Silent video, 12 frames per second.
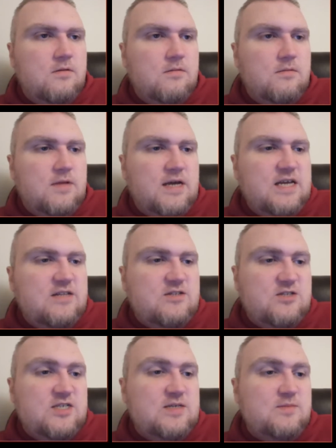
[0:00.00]
like it
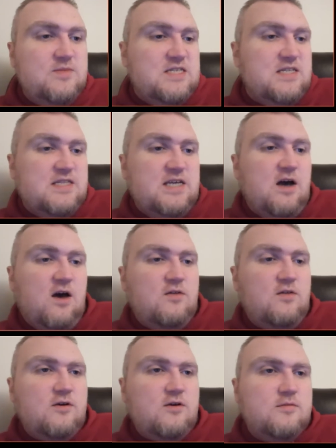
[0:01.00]
seems that the
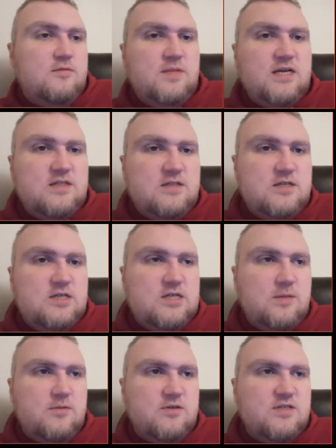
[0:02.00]
other like the
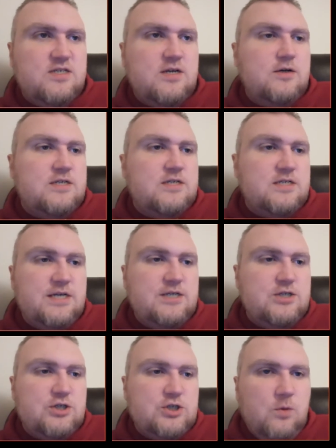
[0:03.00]
double sarah
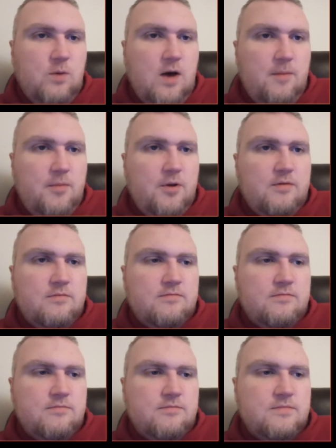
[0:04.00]
didn't show up
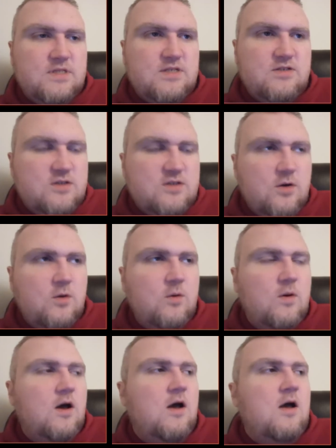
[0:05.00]
so